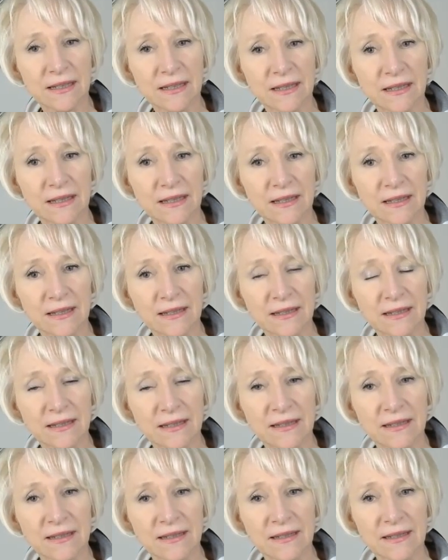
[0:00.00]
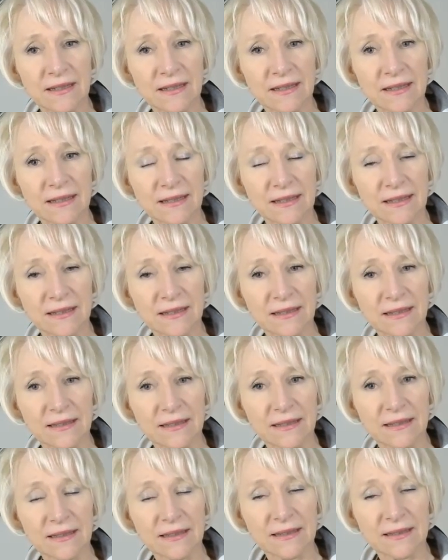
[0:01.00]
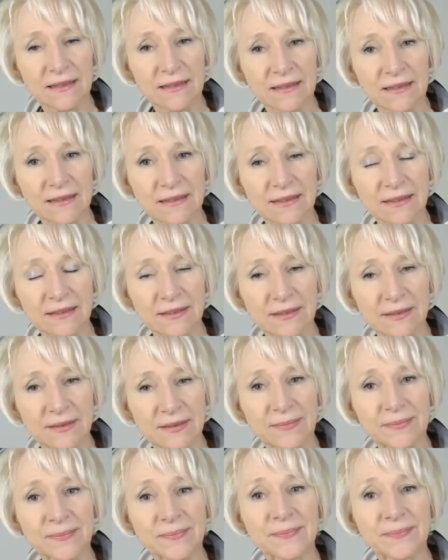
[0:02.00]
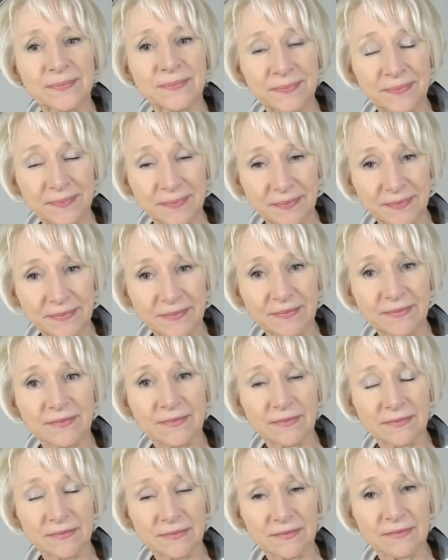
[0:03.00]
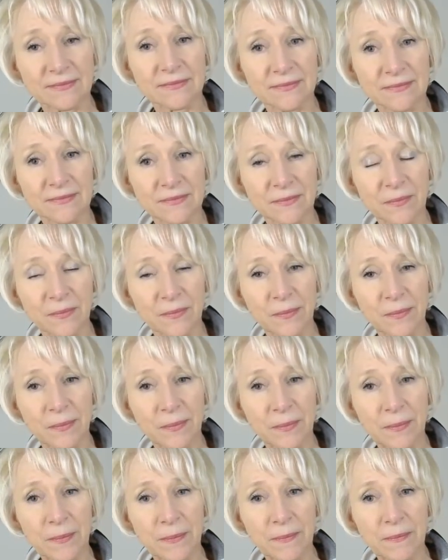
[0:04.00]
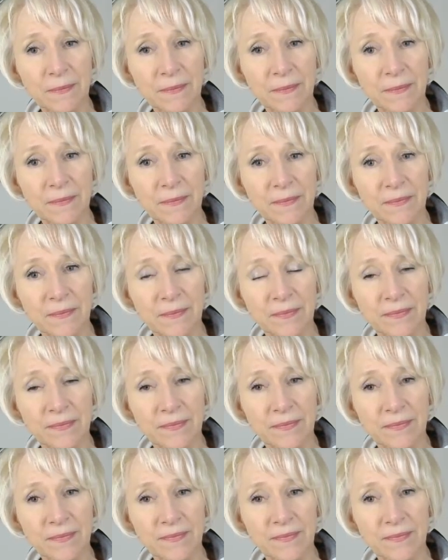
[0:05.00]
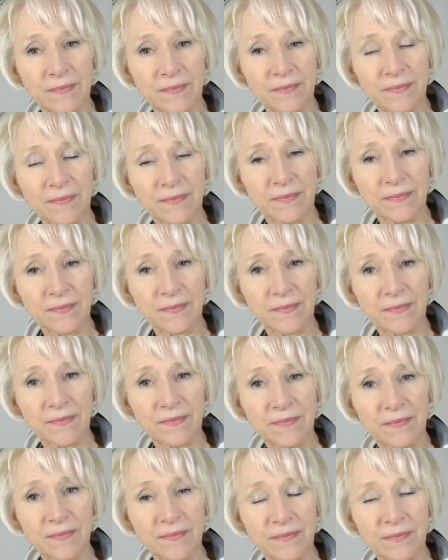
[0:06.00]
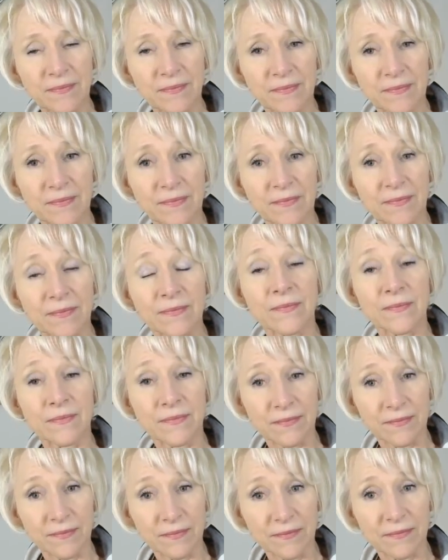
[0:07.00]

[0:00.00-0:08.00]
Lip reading: (not speaking)